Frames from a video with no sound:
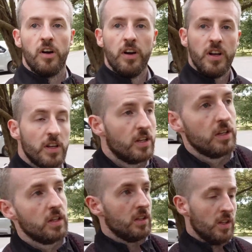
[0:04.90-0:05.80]
All right,
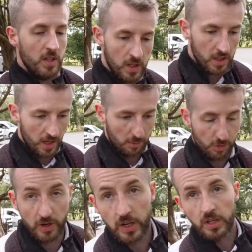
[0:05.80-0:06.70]
I'm
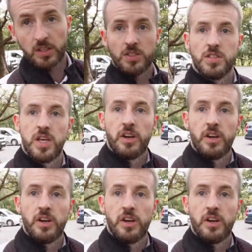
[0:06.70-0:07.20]
Craig, and this is